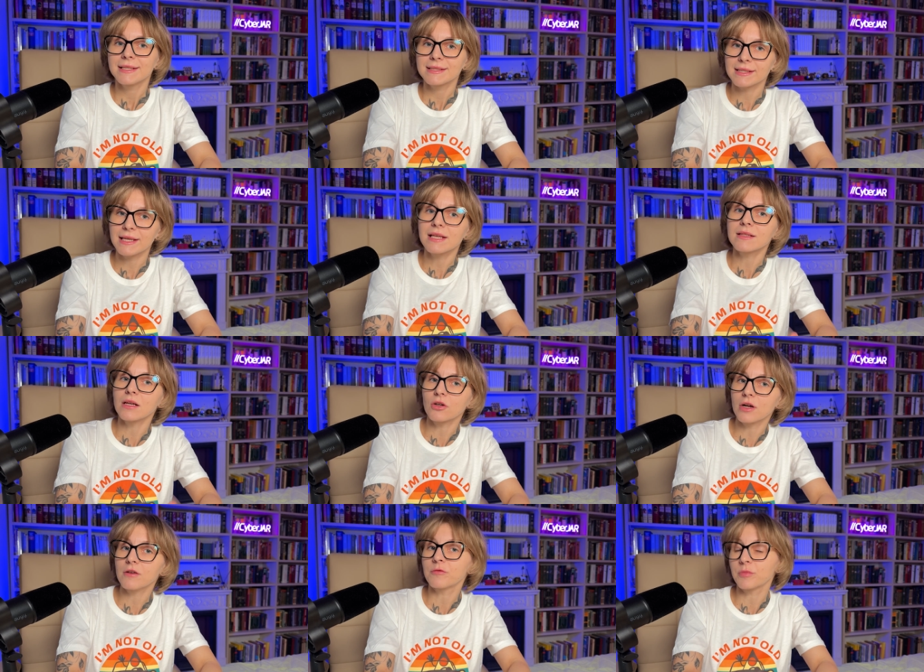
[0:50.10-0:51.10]

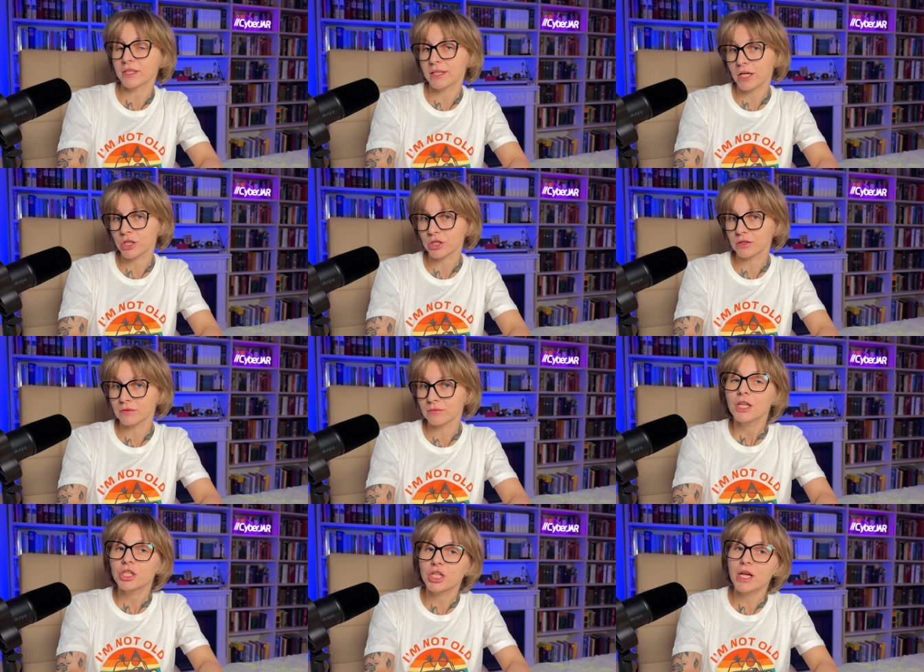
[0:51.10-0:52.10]
CSRF protection,
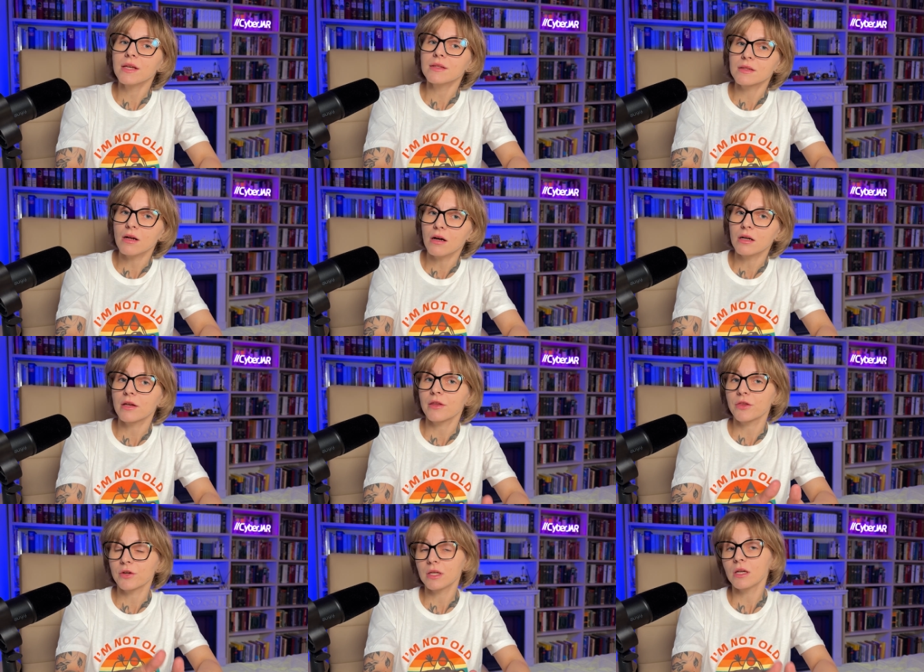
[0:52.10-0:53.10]
JSR
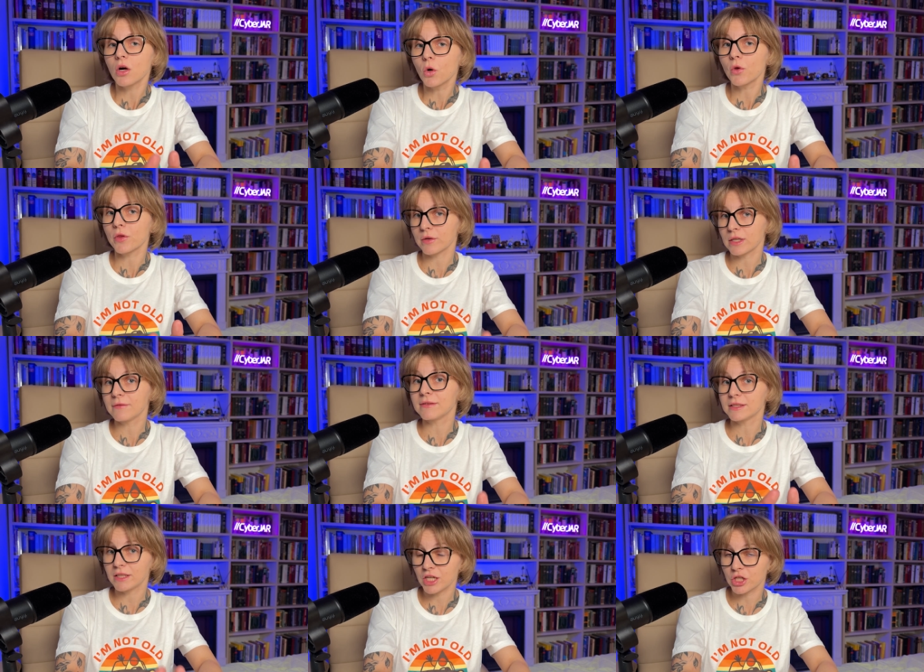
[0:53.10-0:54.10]
303
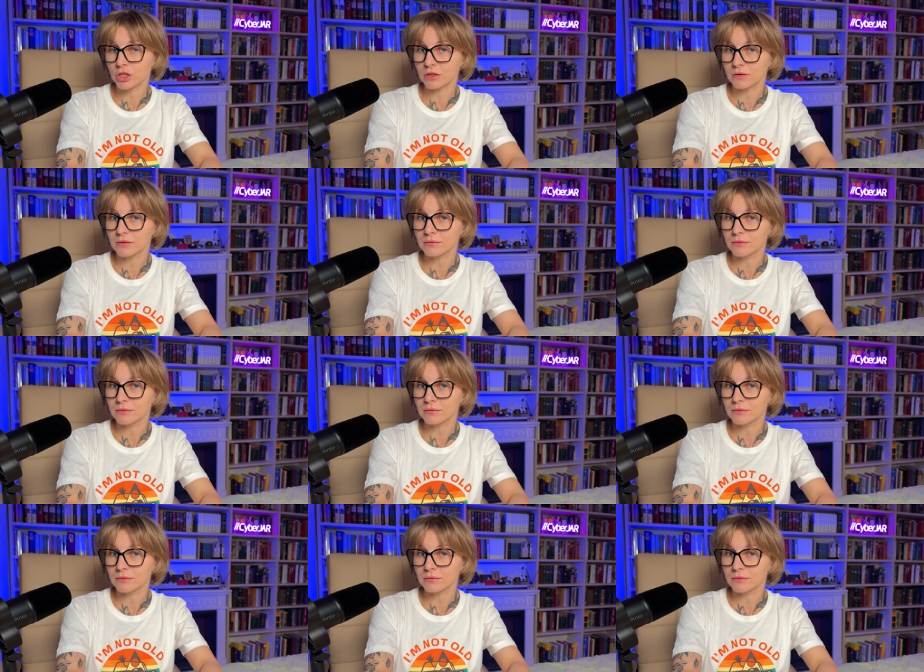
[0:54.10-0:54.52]
validation,